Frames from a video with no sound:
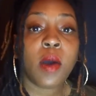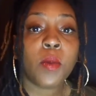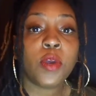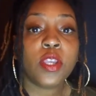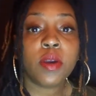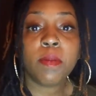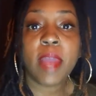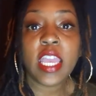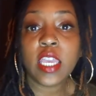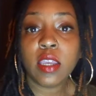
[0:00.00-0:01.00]
When you're
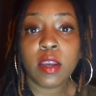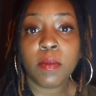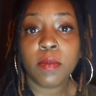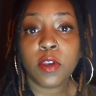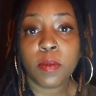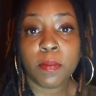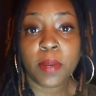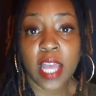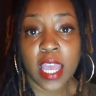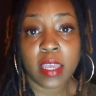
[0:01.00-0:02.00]
making your
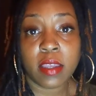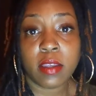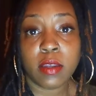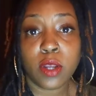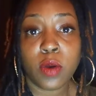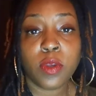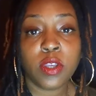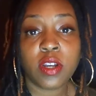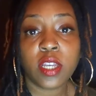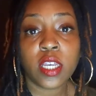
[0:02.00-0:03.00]
plate, when
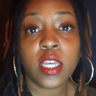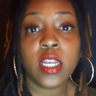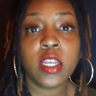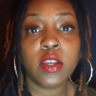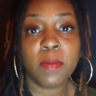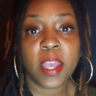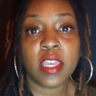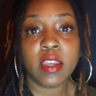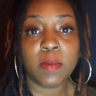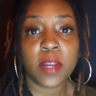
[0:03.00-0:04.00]
you're cooking and you're
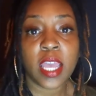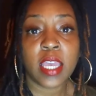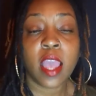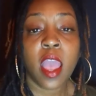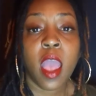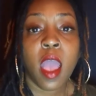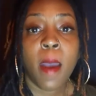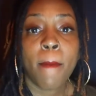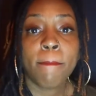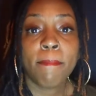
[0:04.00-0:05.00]
making your plate,
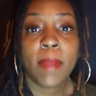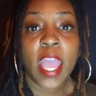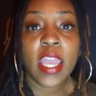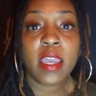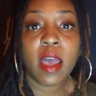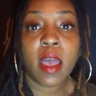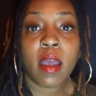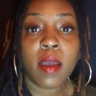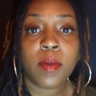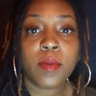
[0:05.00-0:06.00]
make
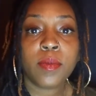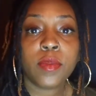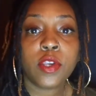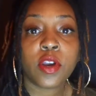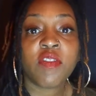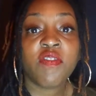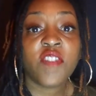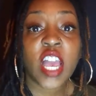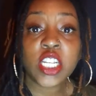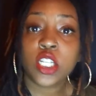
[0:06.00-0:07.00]
your
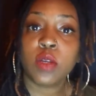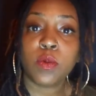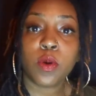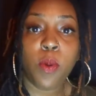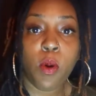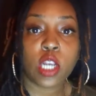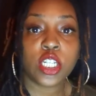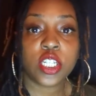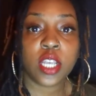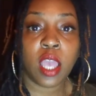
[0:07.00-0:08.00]
vegetable
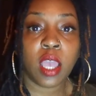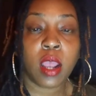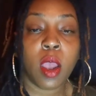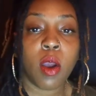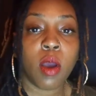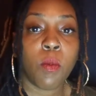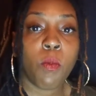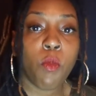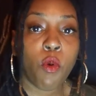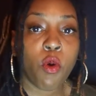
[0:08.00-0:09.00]
portion
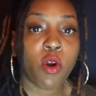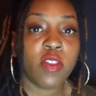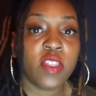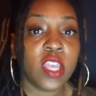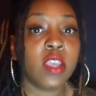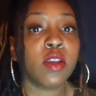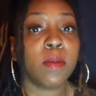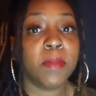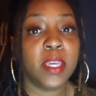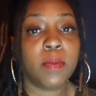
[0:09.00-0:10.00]
more than your
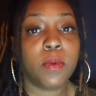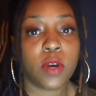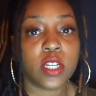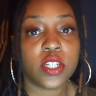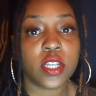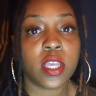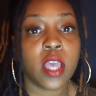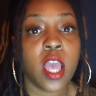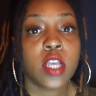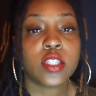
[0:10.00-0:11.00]
meat portion.
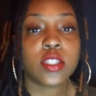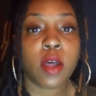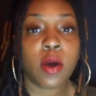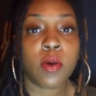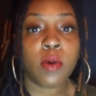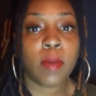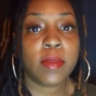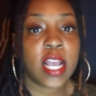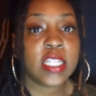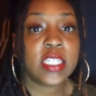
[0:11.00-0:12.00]
So I'm
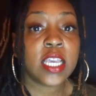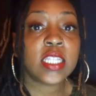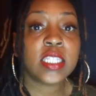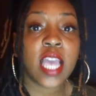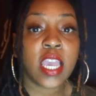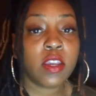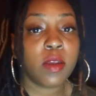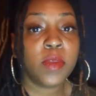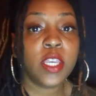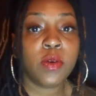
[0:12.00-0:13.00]
not saying take
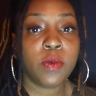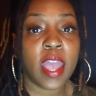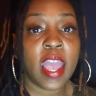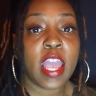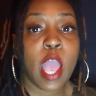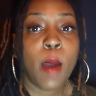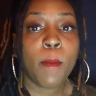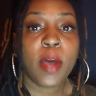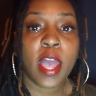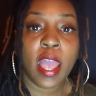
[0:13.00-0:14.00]
your meat away,
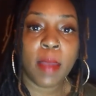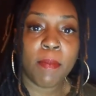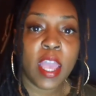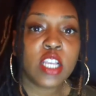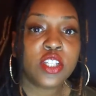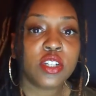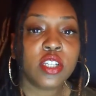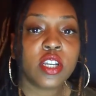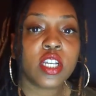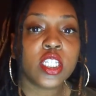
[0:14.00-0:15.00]
but make sure
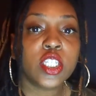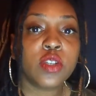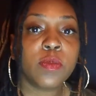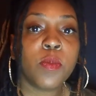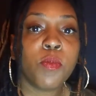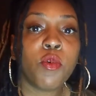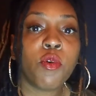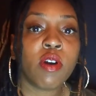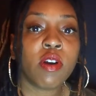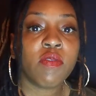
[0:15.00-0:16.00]
you're consuming
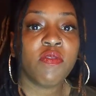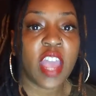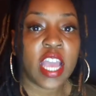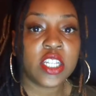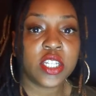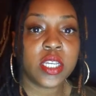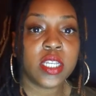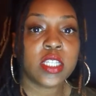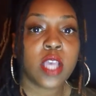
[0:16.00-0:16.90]
more veggies,